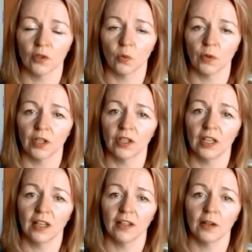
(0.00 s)
or whether
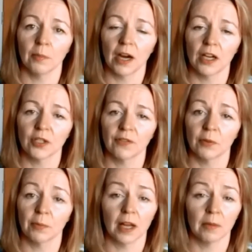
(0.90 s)
there are parts of your
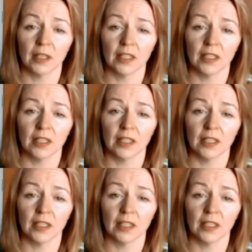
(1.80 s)
palm that